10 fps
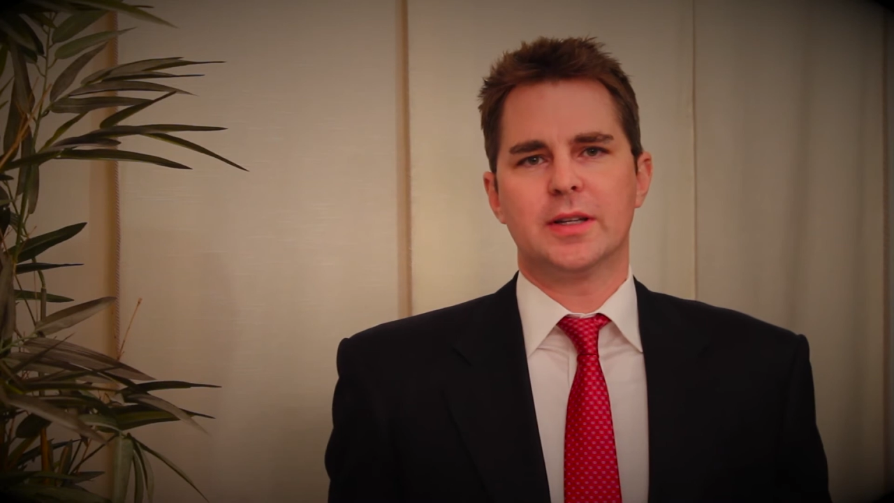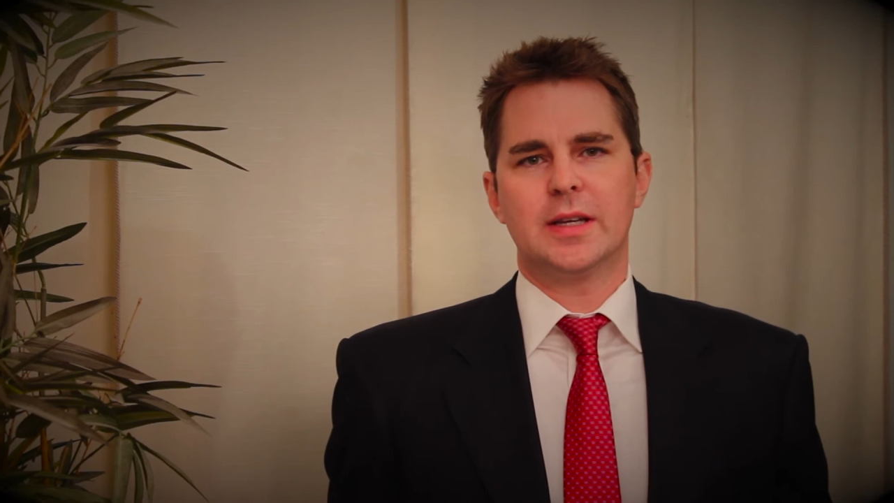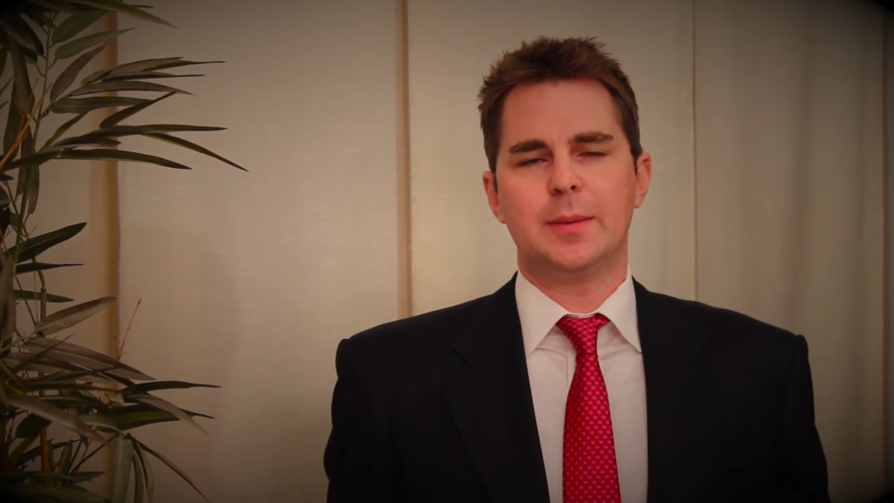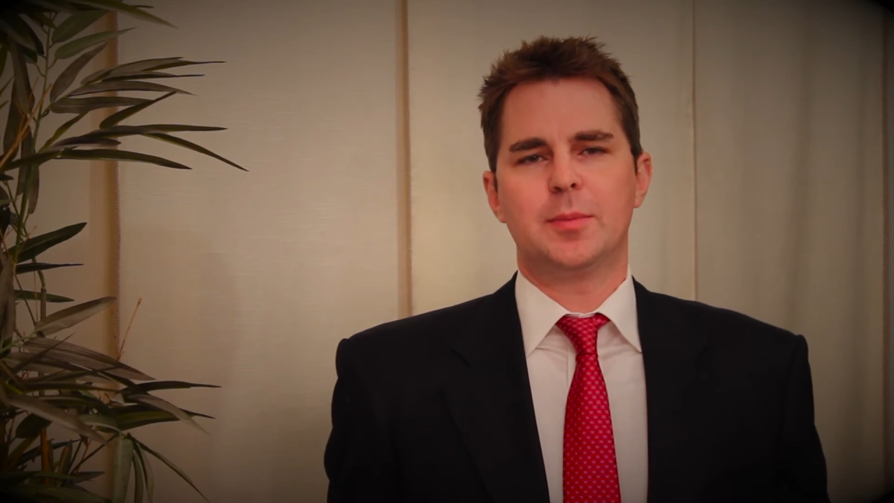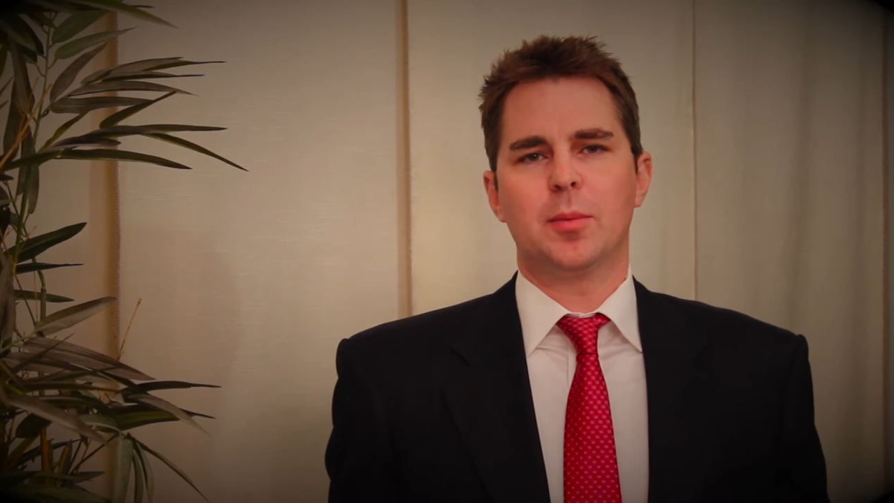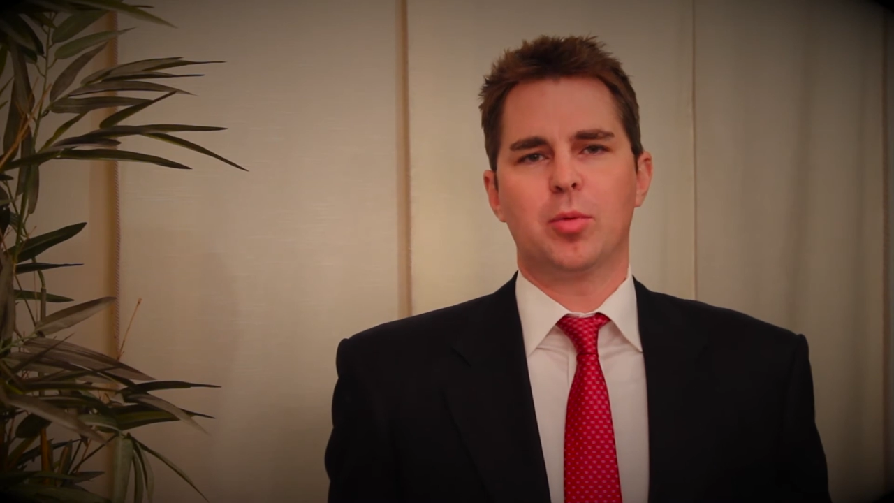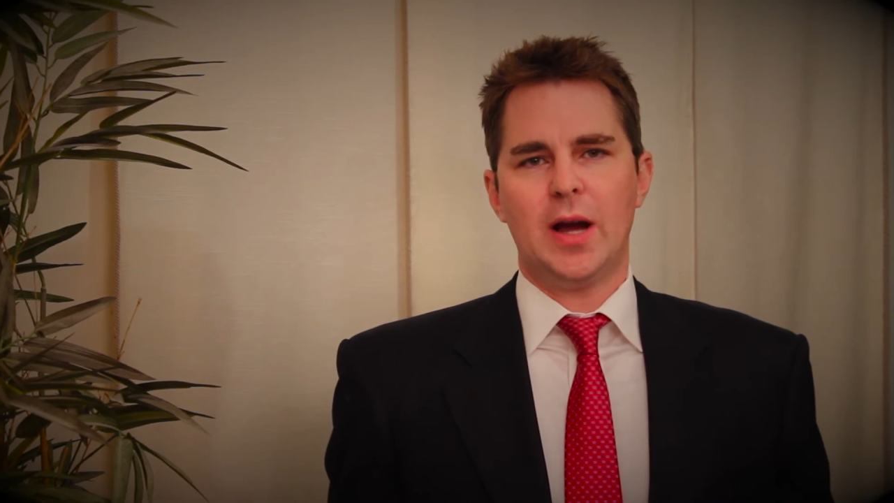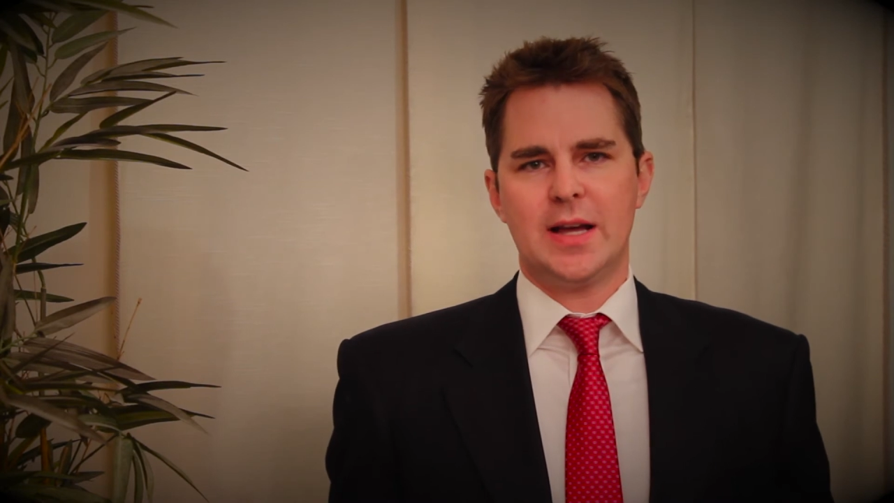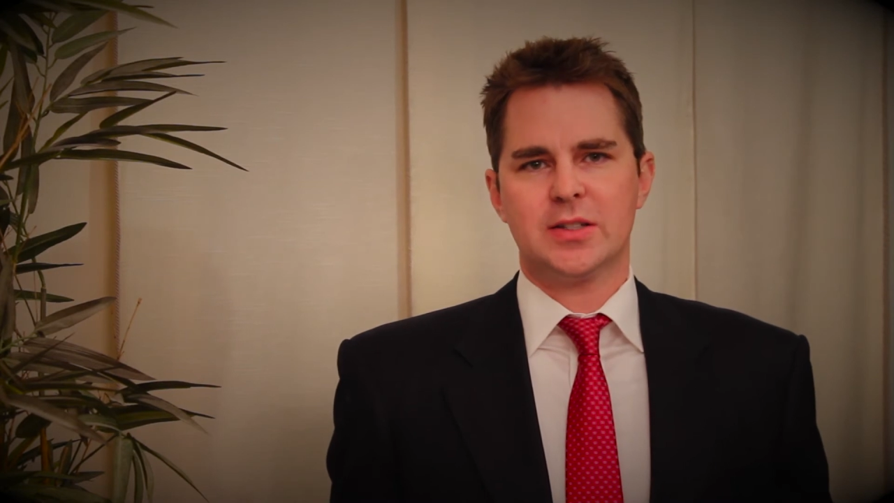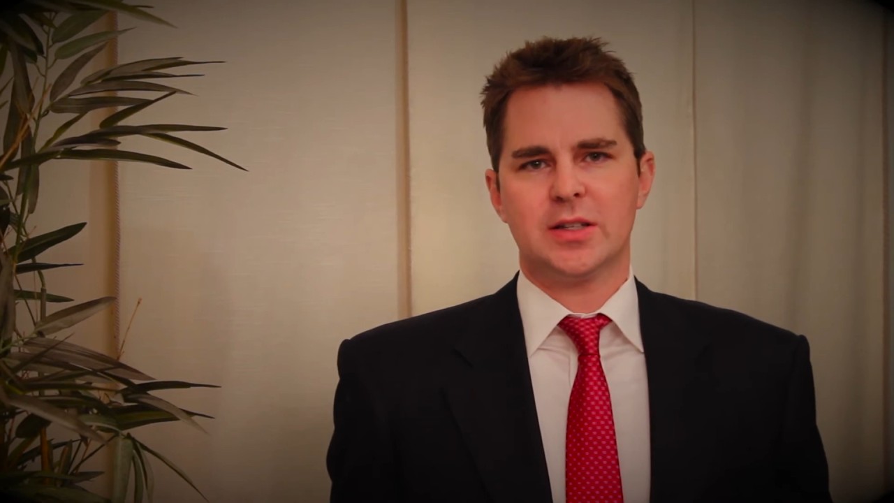to keep
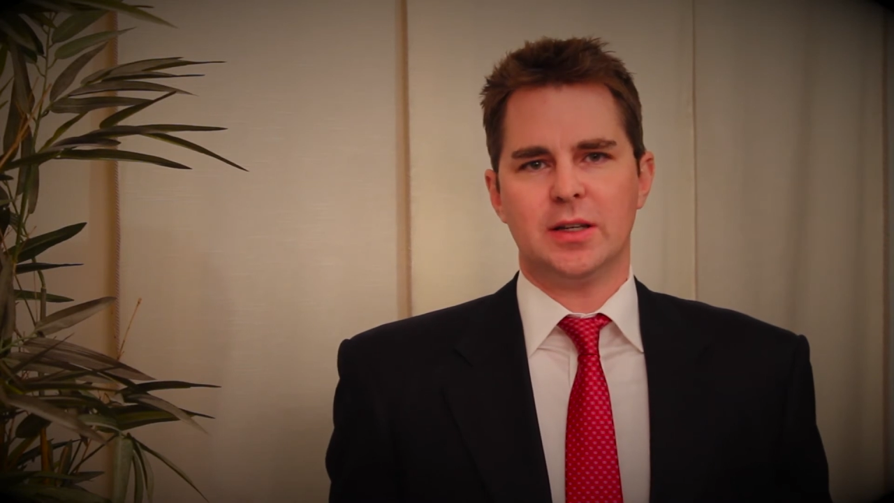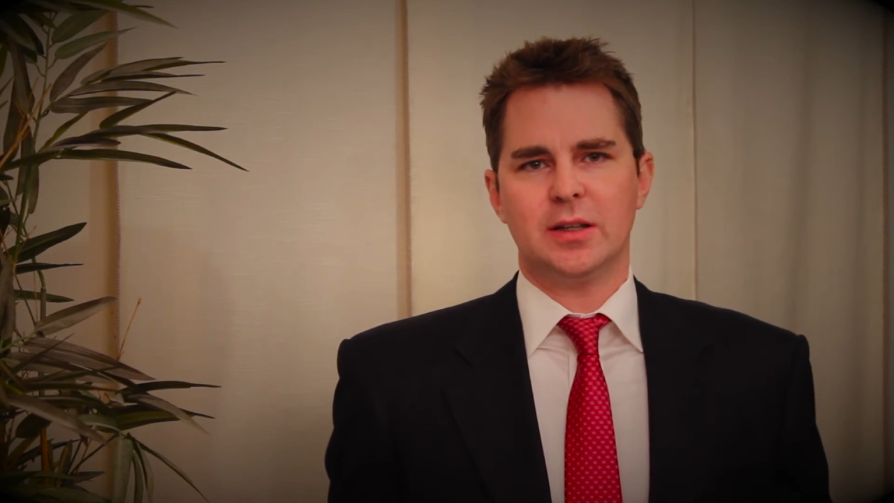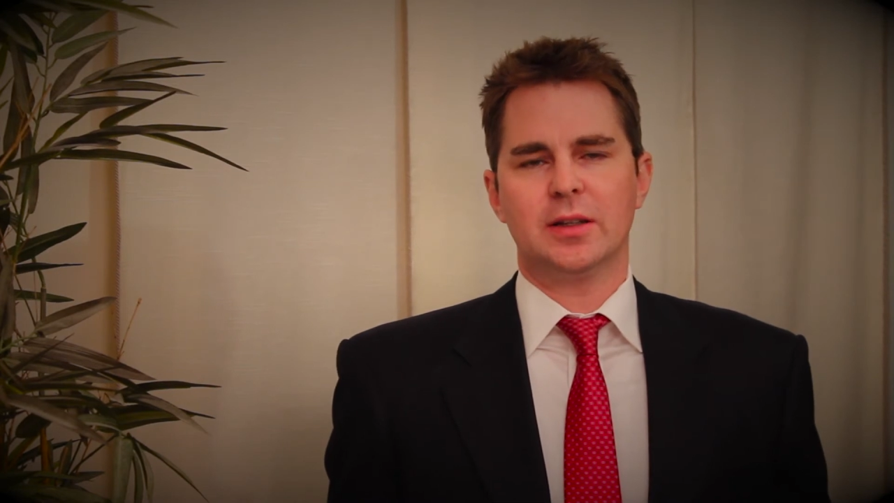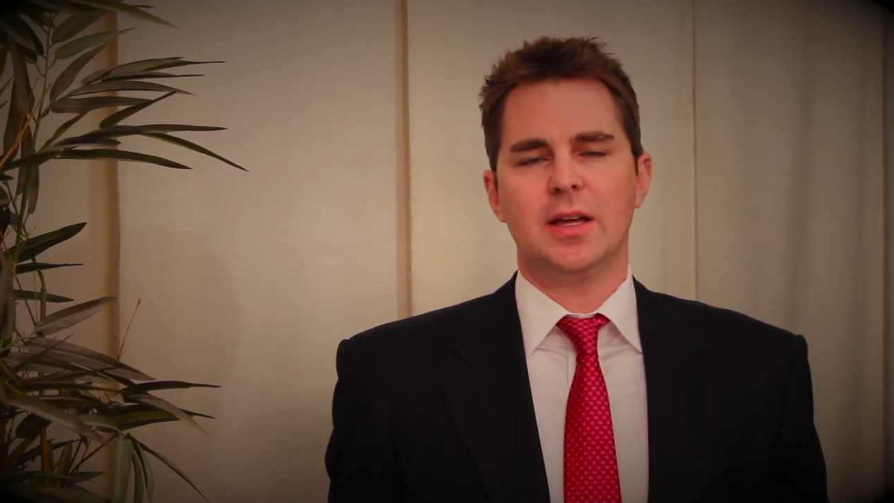Nebraska